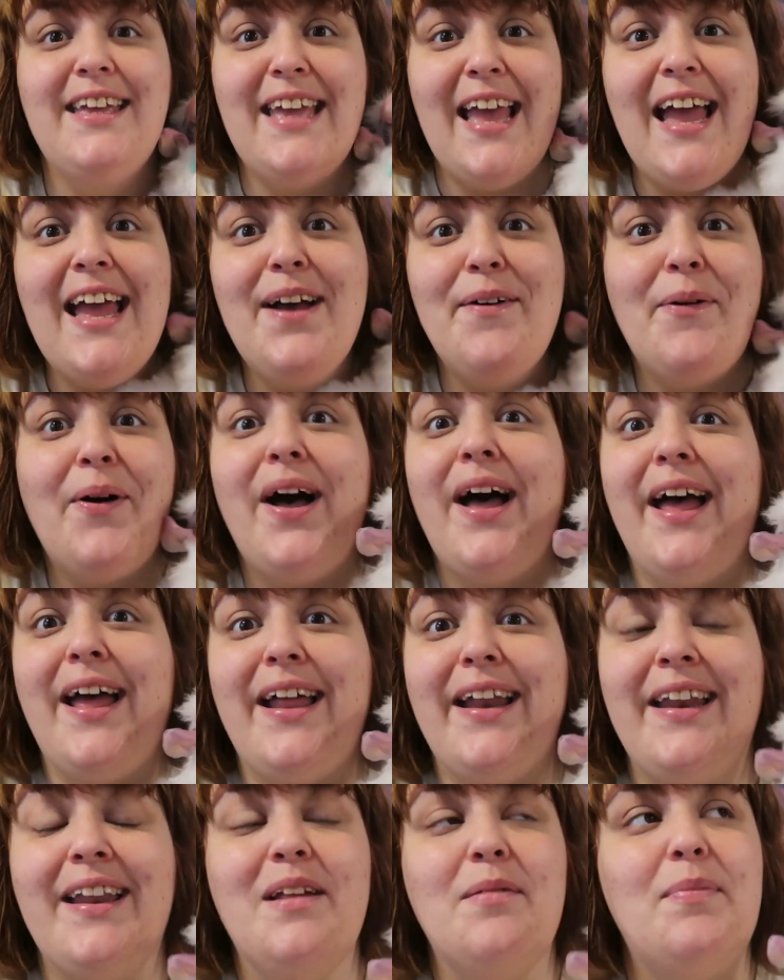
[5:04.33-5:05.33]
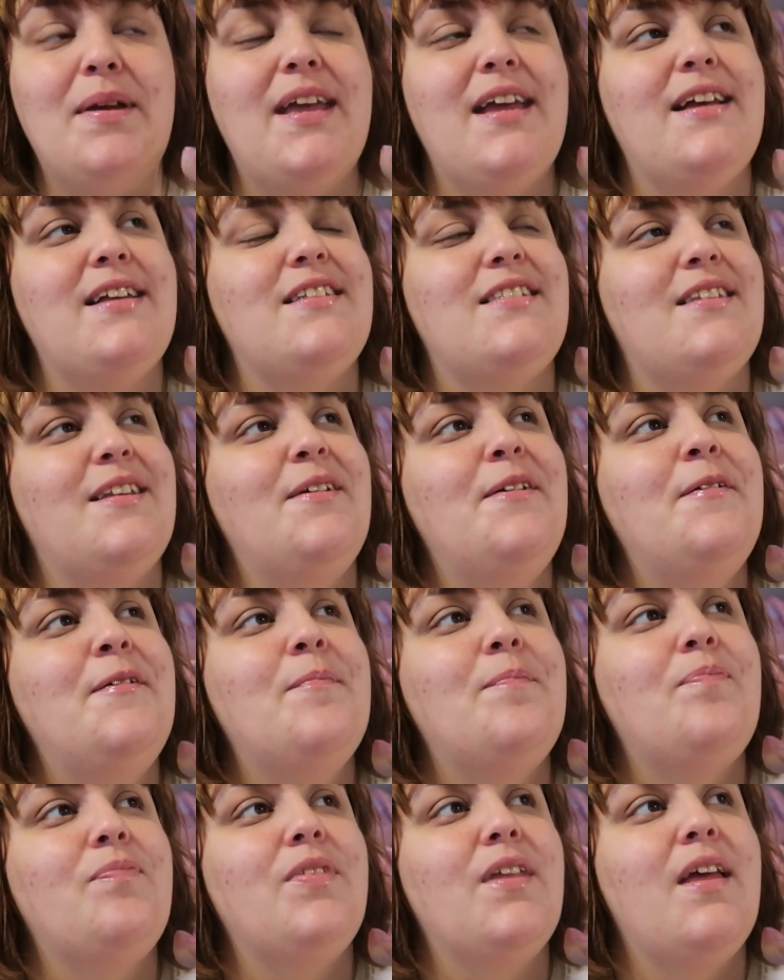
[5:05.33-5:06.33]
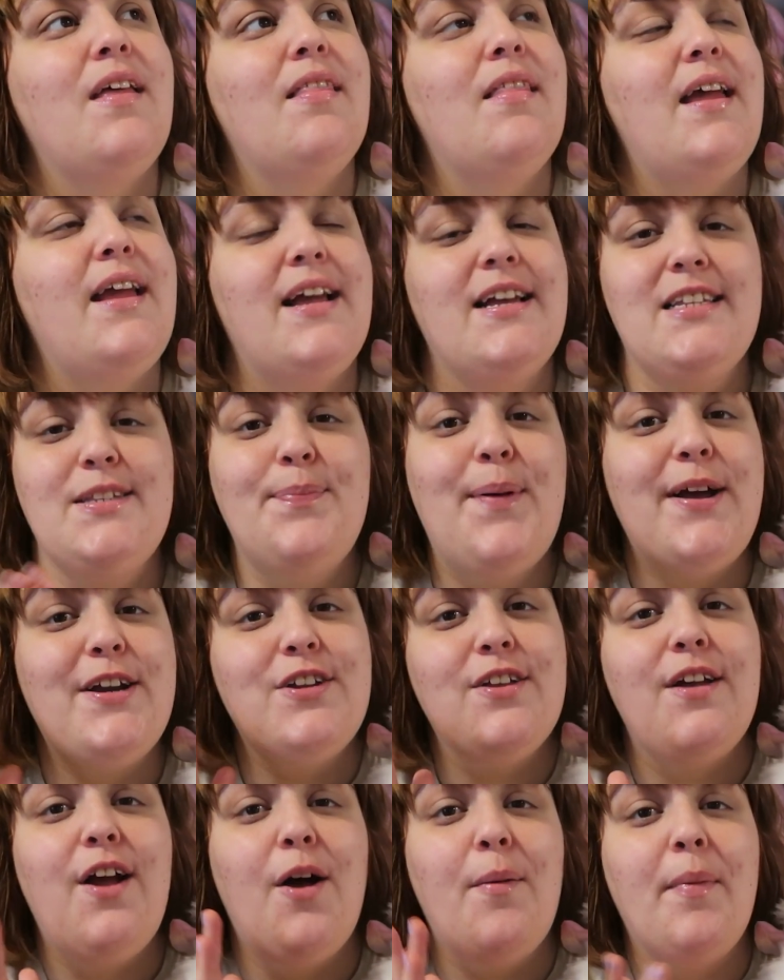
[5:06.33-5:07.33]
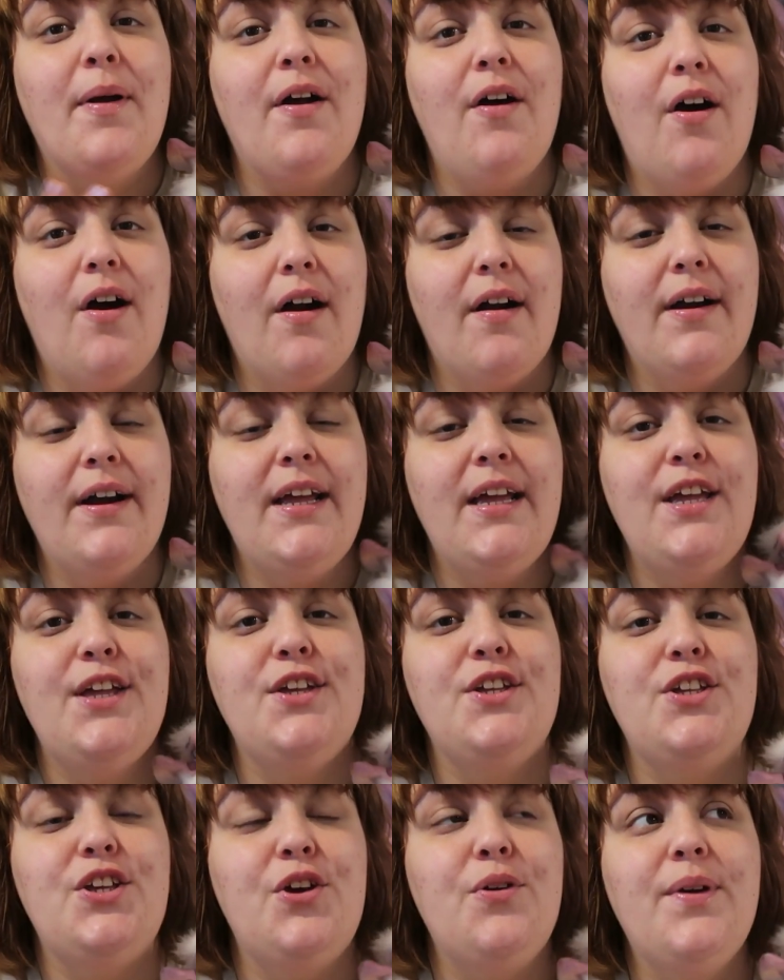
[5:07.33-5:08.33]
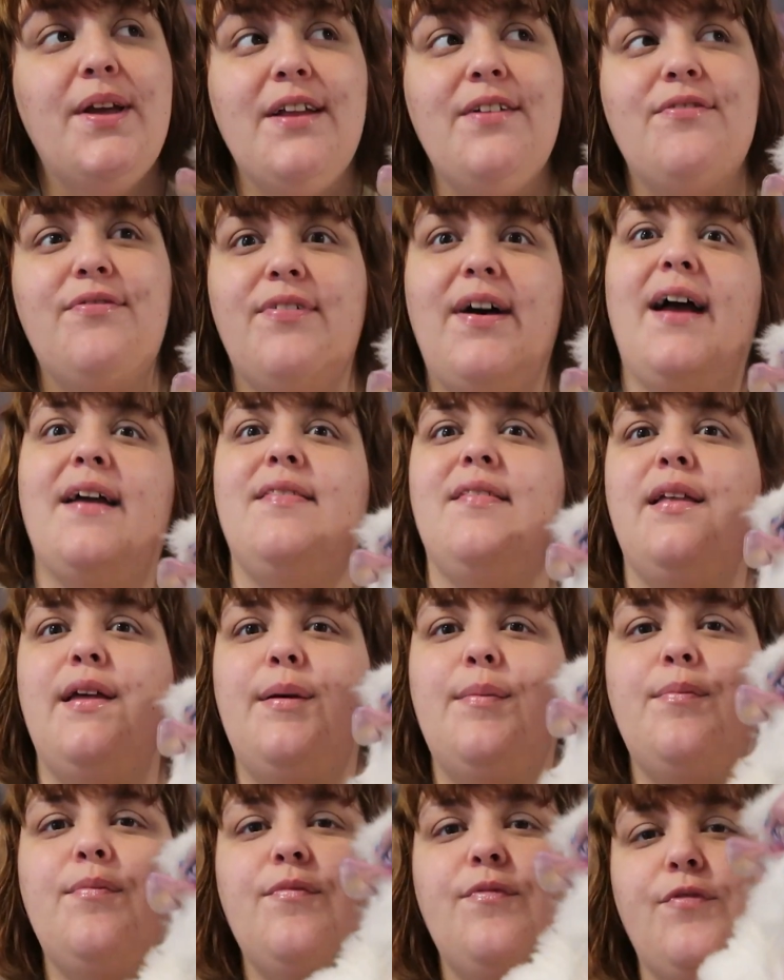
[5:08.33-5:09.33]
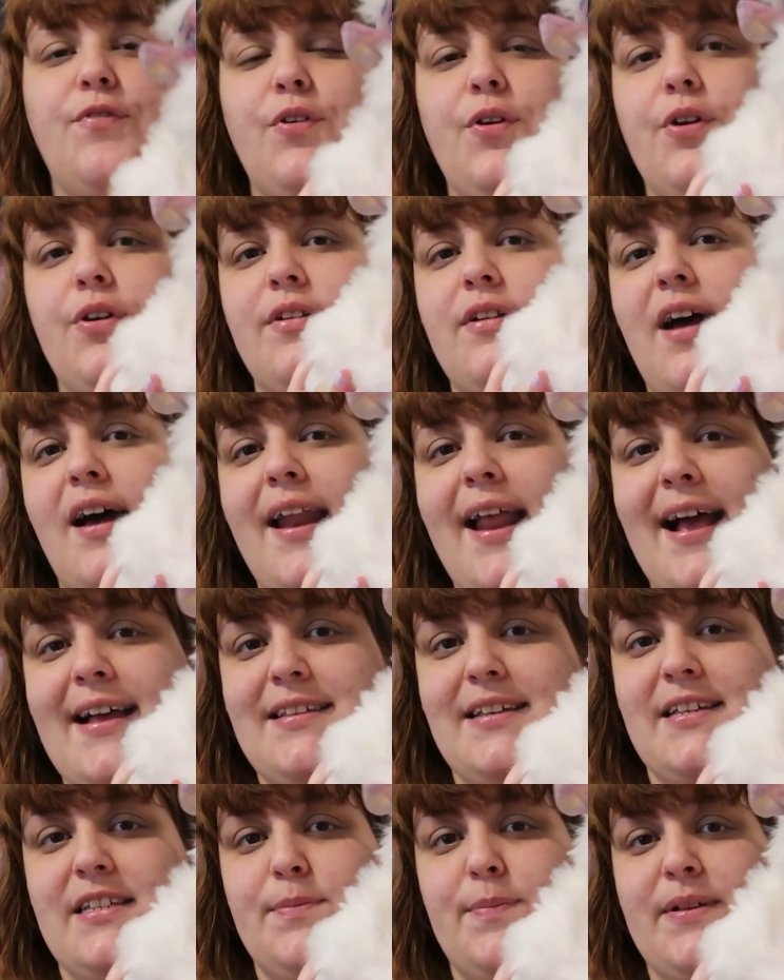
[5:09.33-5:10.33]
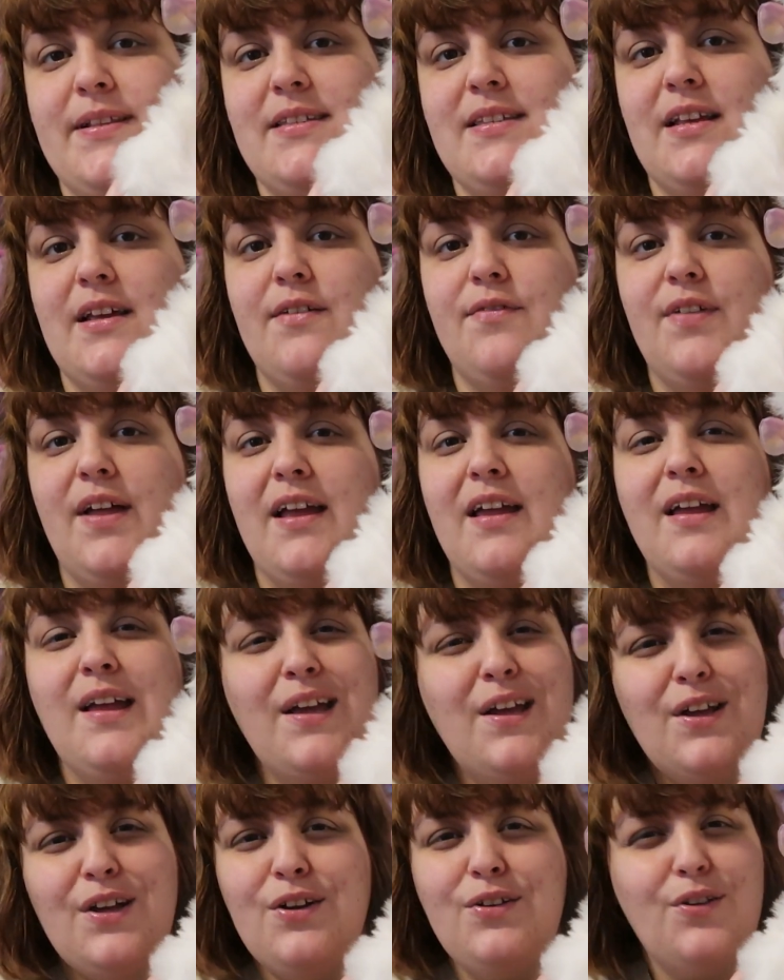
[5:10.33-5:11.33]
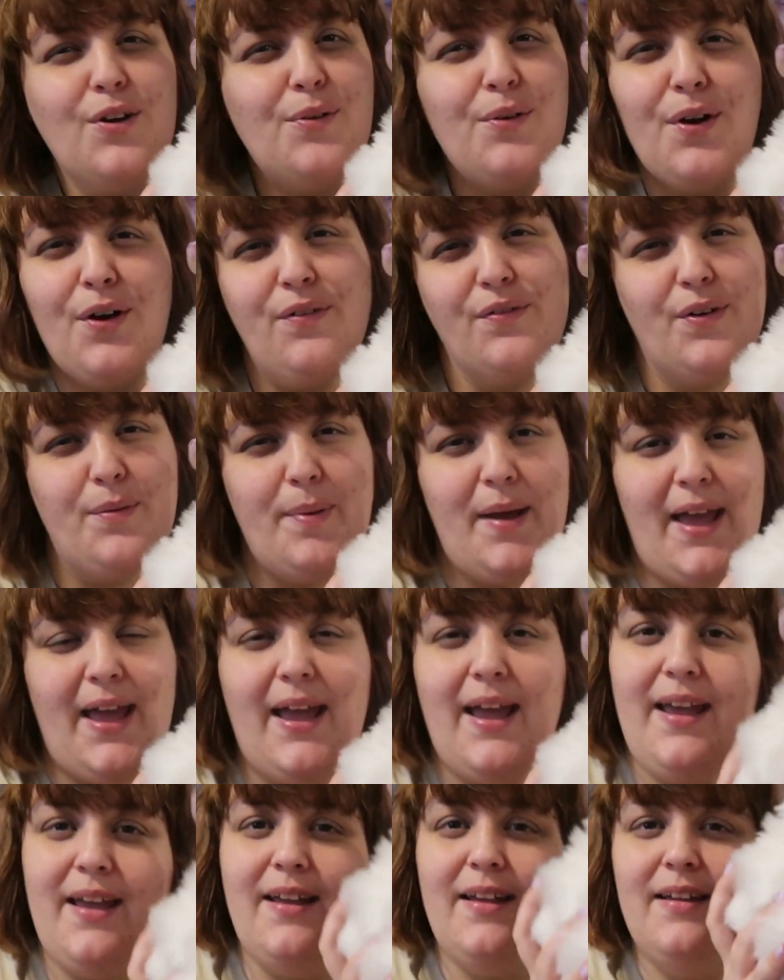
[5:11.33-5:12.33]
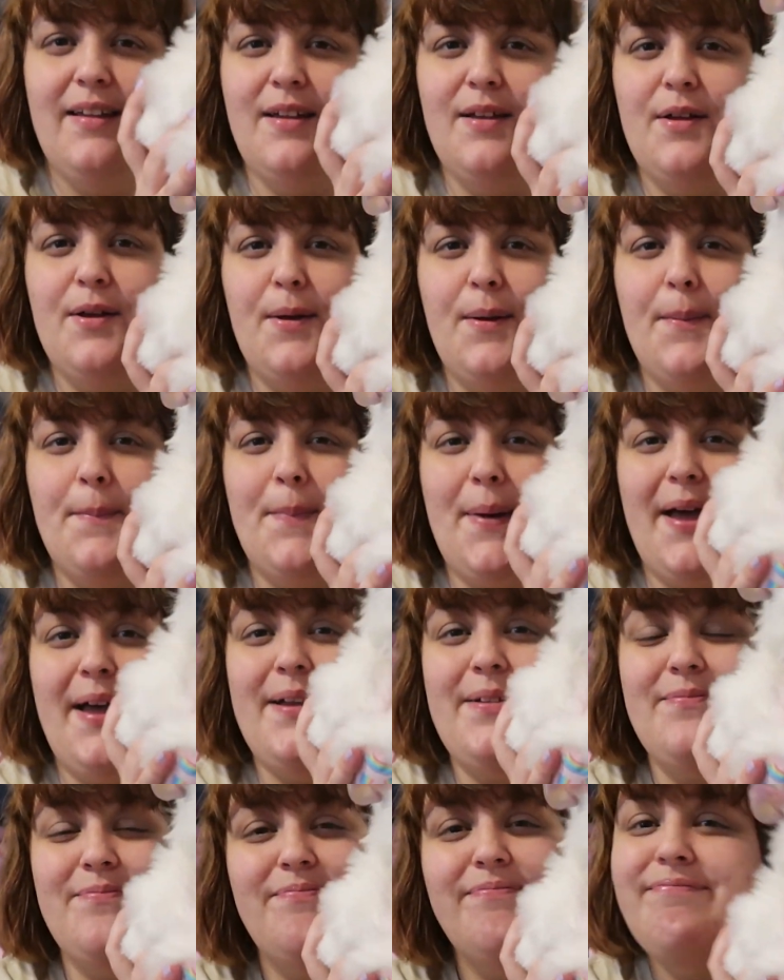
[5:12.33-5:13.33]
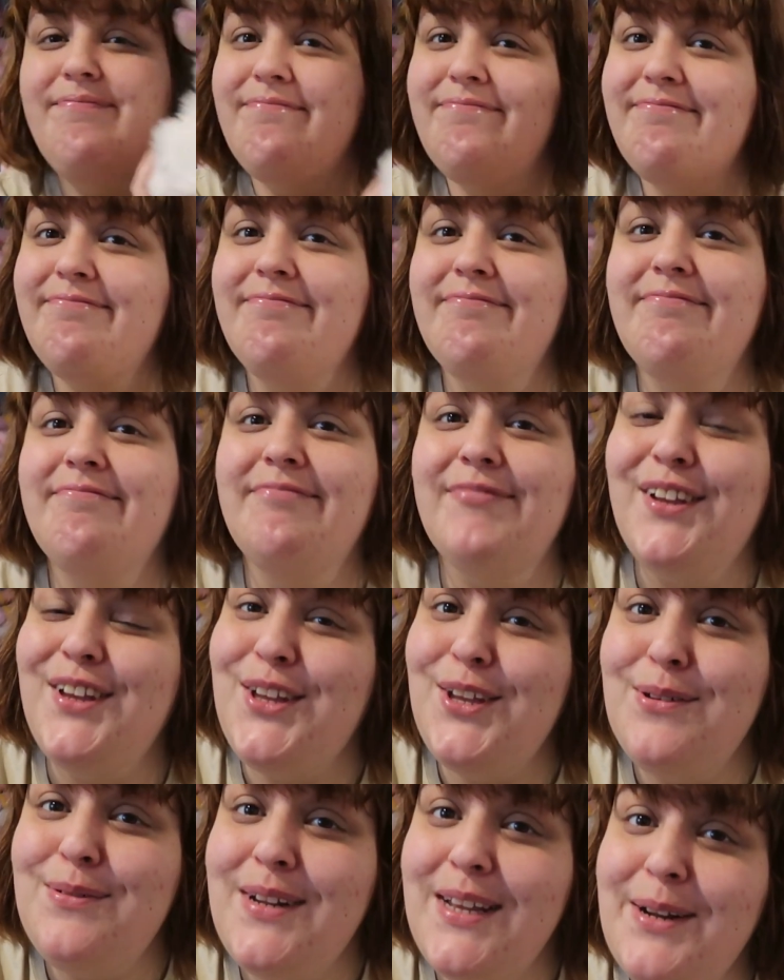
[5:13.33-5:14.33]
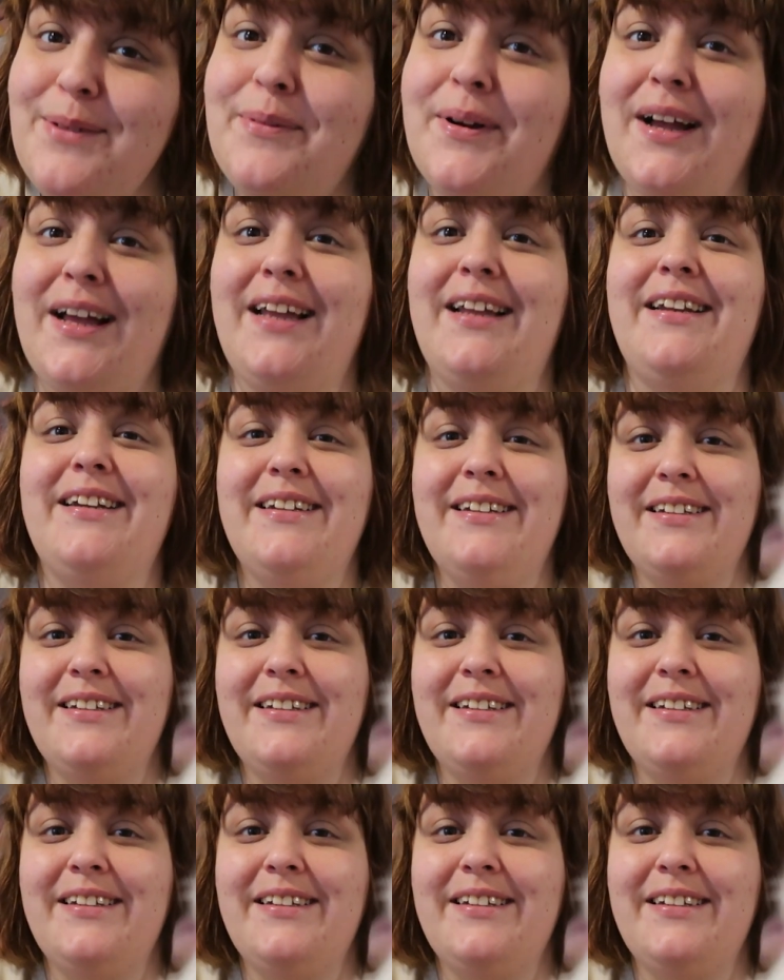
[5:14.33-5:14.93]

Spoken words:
get one, because like especially on Mercari, you can find them for not as expensive. Like, don't overpay, but you need one.